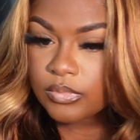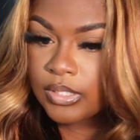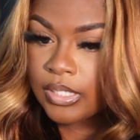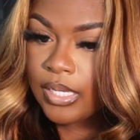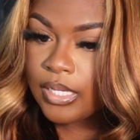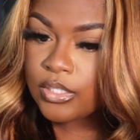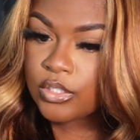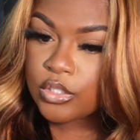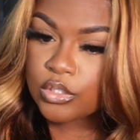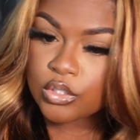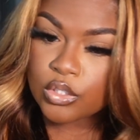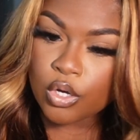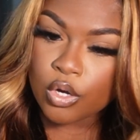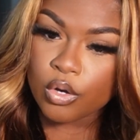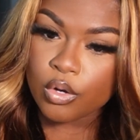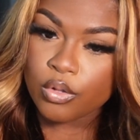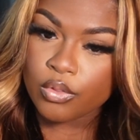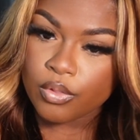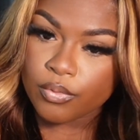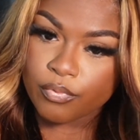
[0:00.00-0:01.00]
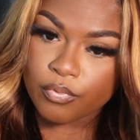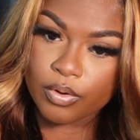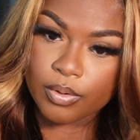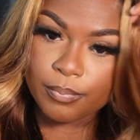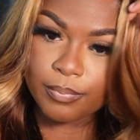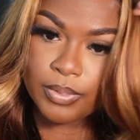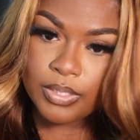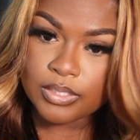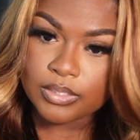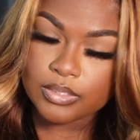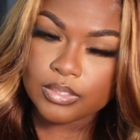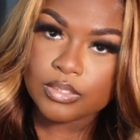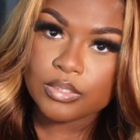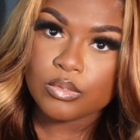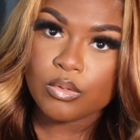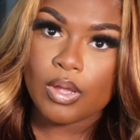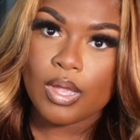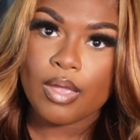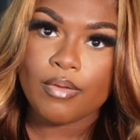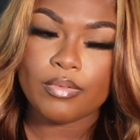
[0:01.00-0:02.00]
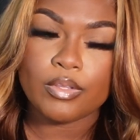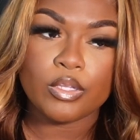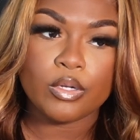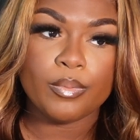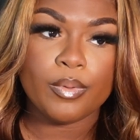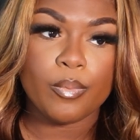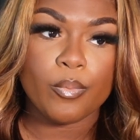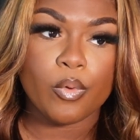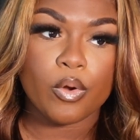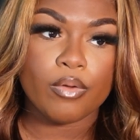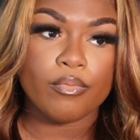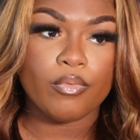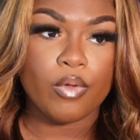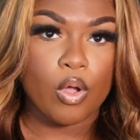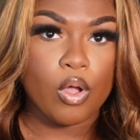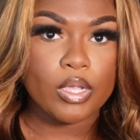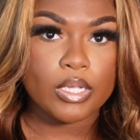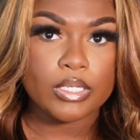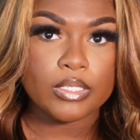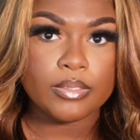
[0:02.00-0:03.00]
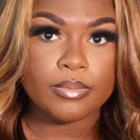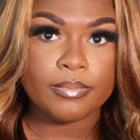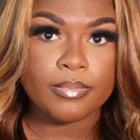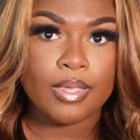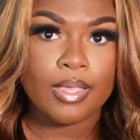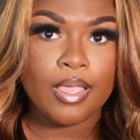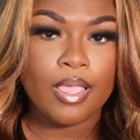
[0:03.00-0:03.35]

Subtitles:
and just curl the front pieces so I have a little bit more volume.